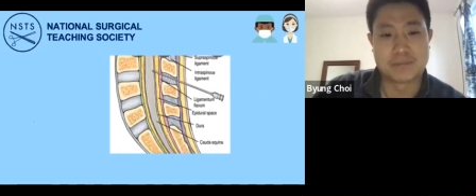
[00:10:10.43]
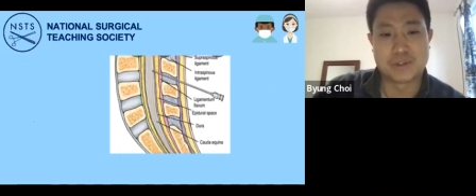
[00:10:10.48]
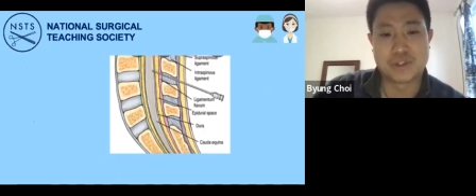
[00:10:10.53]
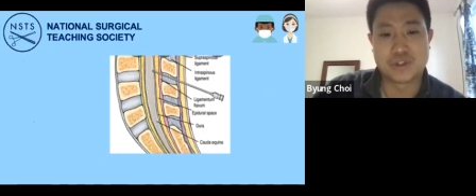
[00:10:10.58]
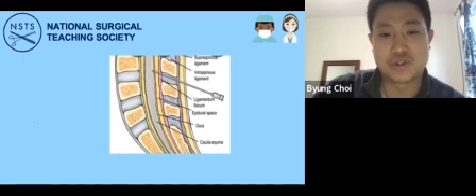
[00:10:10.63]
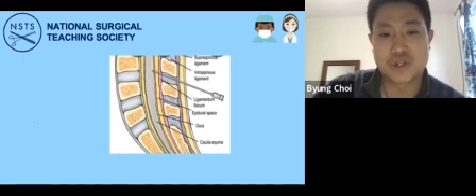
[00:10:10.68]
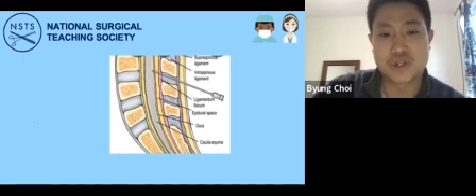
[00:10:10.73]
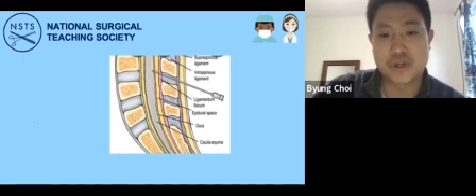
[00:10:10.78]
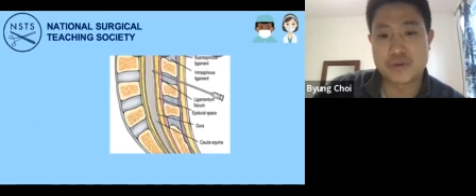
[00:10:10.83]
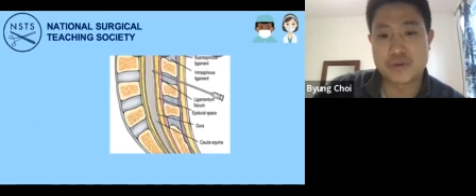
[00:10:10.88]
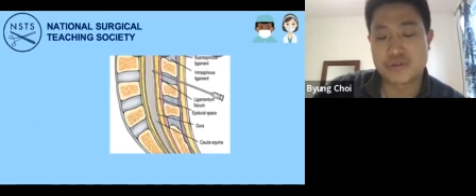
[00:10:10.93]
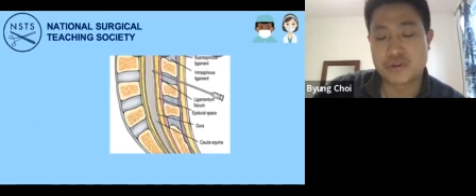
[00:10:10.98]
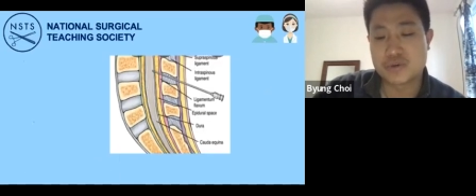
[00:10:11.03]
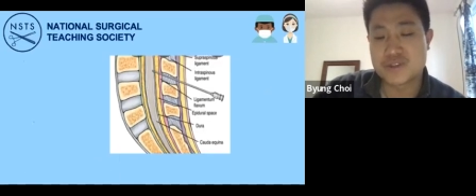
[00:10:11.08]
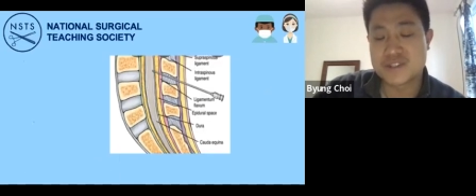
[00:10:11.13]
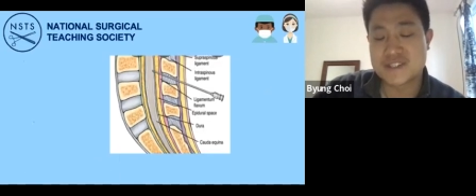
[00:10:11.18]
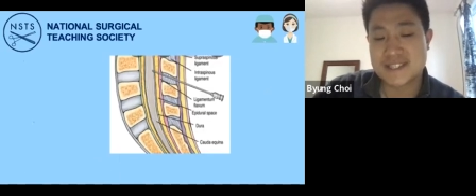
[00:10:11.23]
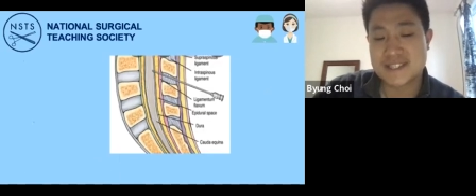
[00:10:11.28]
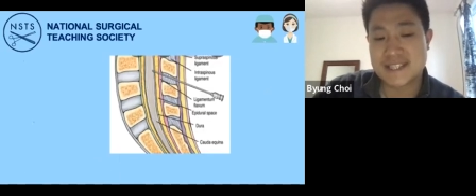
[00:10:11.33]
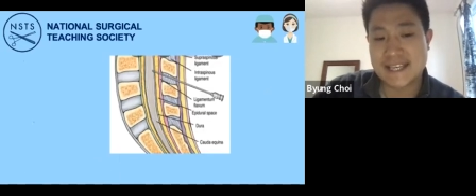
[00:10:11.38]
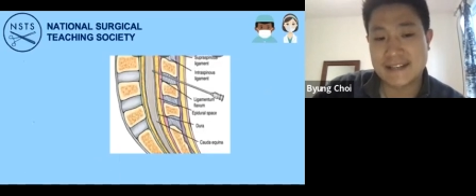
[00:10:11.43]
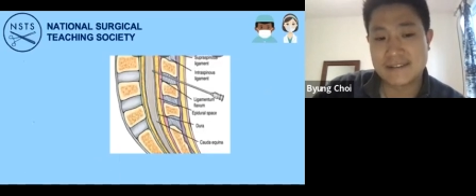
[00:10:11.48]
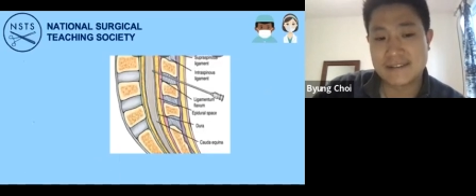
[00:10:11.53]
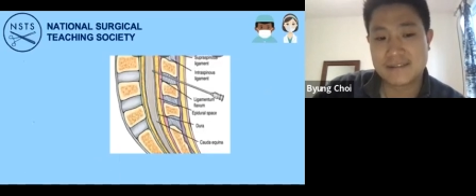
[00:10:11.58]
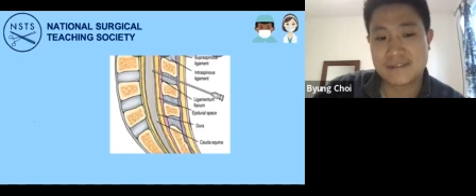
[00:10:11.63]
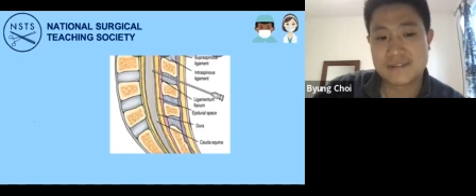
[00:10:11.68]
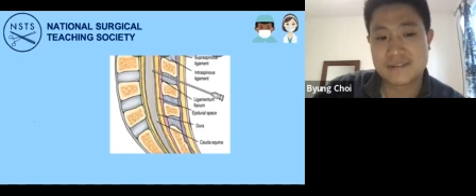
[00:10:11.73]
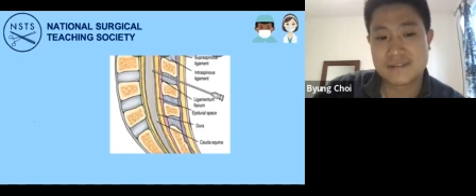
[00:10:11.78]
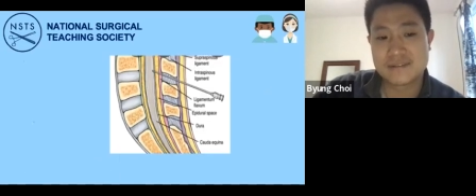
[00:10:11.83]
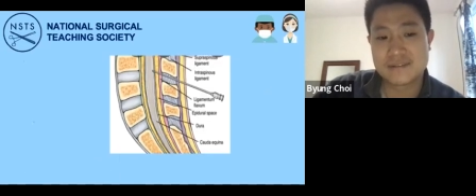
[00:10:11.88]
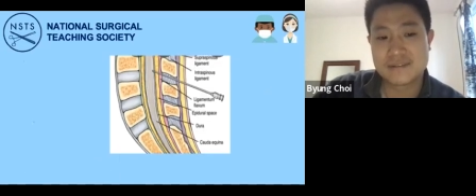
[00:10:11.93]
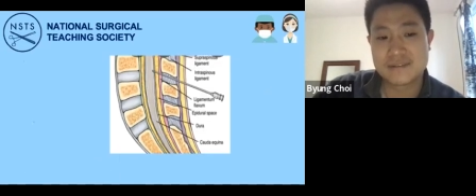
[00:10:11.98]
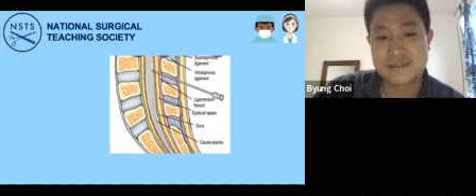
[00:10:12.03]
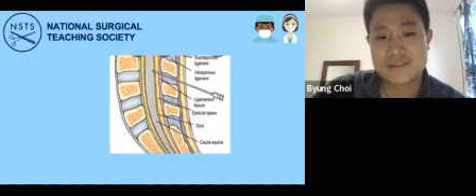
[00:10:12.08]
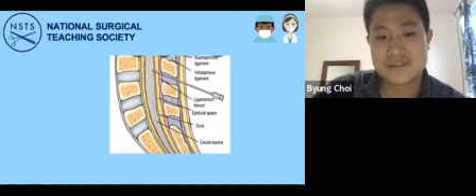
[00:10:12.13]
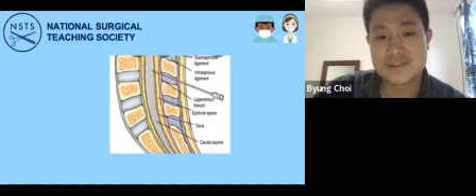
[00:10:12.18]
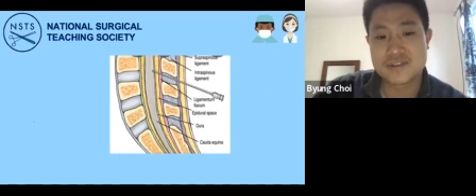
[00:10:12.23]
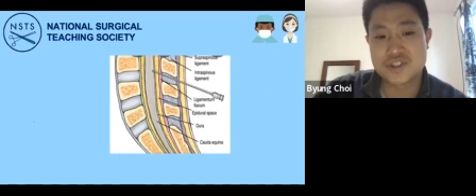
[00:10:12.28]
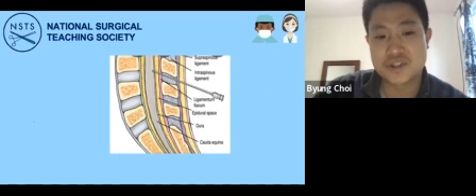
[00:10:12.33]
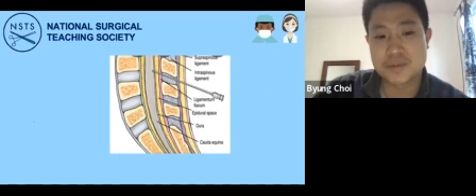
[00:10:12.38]
but you go through skin,
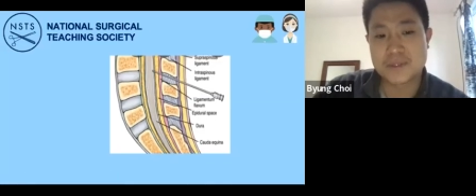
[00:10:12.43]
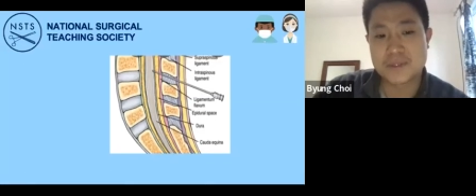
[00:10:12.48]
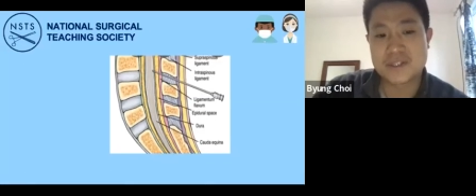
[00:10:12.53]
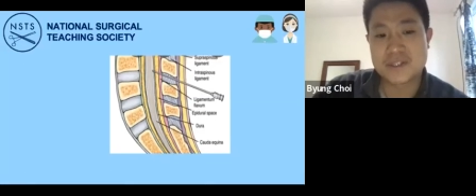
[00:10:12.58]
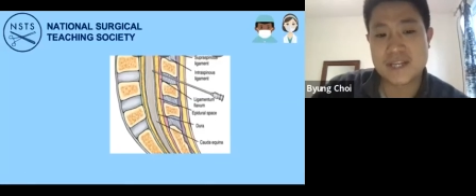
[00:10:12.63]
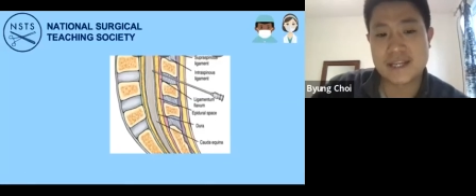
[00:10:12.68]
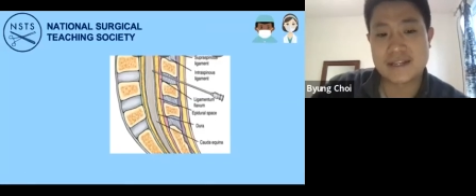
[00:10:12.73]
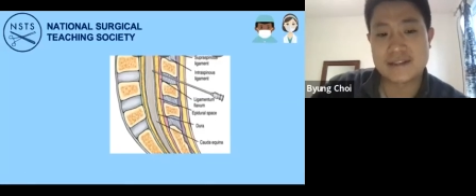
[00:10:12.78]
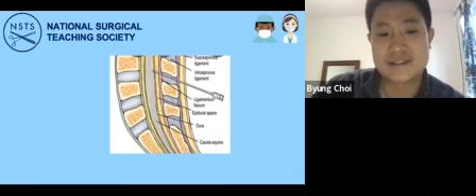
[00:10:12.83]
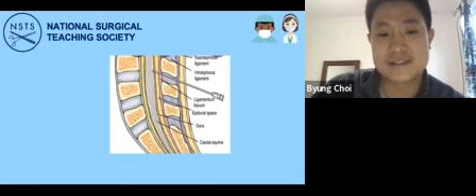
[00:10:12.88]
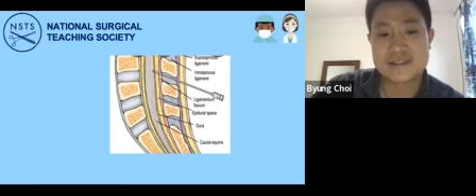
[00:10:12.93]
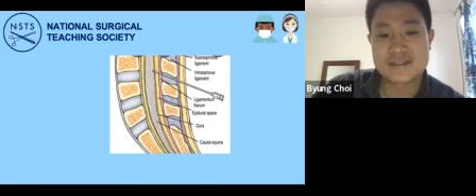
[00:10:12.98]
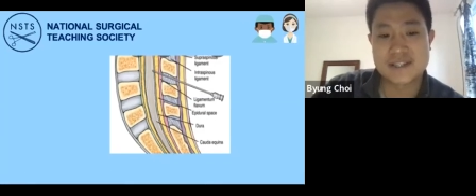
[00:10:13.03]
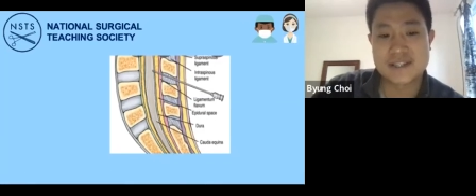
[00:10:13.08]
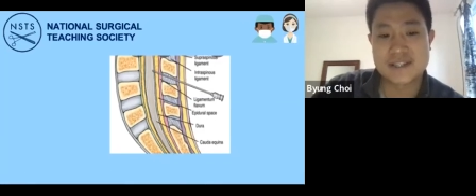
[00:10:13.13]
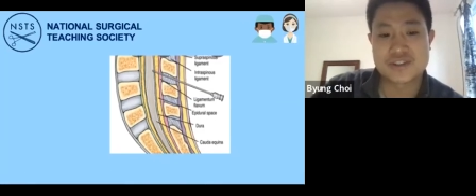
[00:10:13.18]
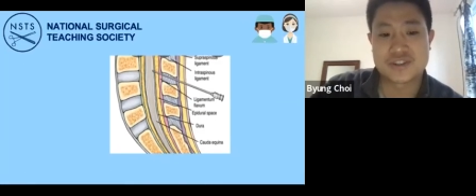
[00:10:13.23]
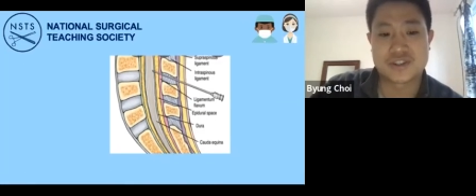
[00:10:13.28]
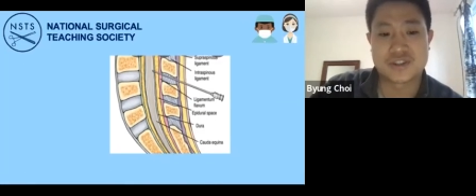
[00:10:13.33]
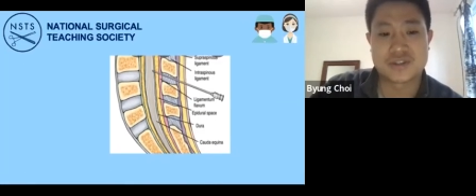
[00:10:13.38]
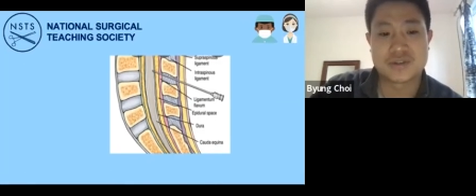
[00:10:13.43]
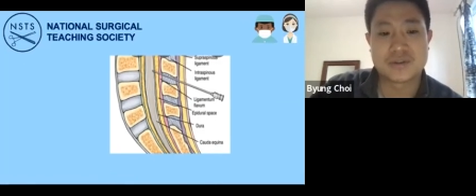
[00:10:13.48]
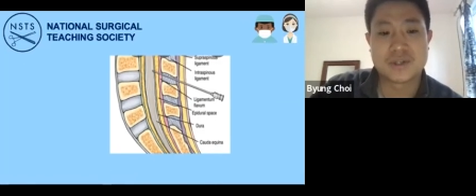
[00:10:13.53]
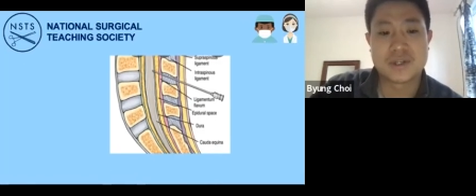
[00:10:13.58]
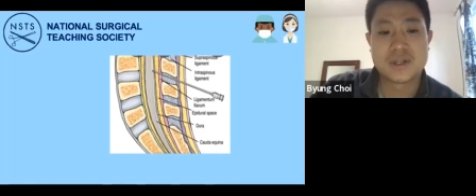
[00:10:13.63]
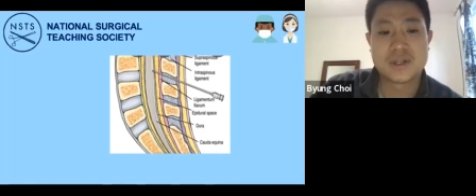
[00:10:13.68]
subcutaneous tissue,